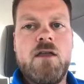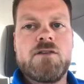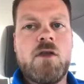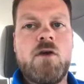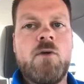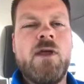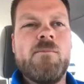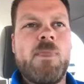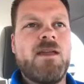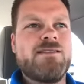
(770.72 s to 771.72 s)
So
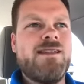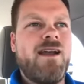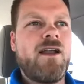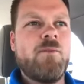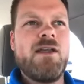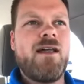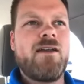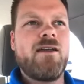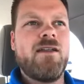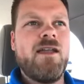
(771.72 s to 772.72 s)
that's not going to be like
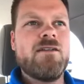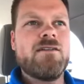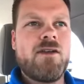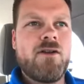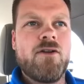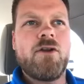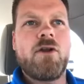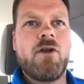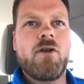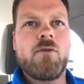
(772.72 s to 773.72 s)
an
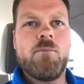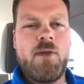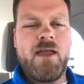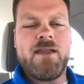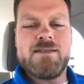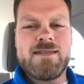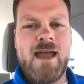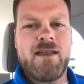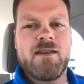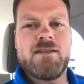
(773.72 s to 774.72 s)
interior paint
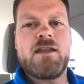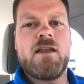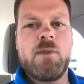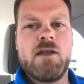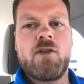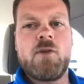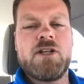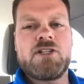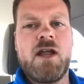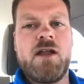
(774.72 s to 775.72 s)
satin. It's going to be a little bit
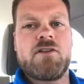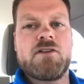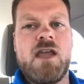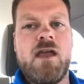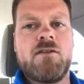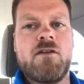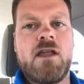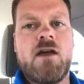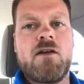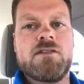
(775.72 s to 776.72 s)
shinier satin on the
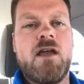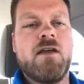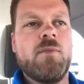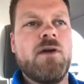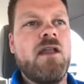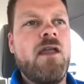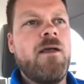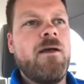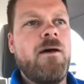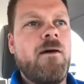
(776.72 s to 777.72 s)
outside. But
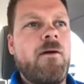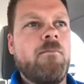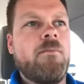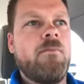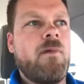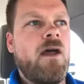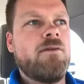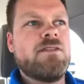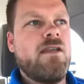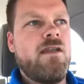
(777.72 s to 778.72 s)
I
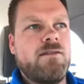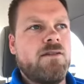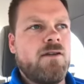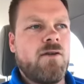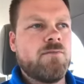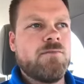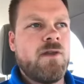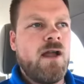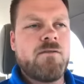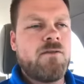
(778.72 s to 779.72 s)
would say, you know,
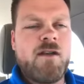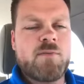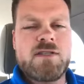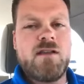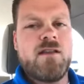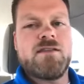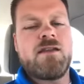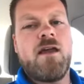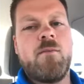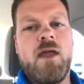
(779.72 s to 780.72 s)
95% of the
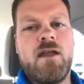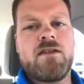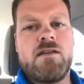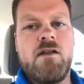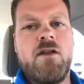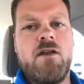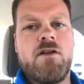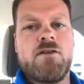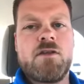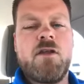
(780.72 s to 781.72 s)
time,
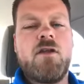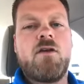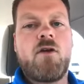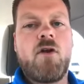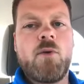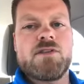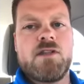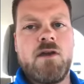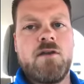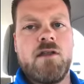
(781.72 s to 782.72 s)
exteriors are always
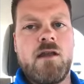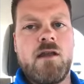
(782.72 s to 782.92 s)
done in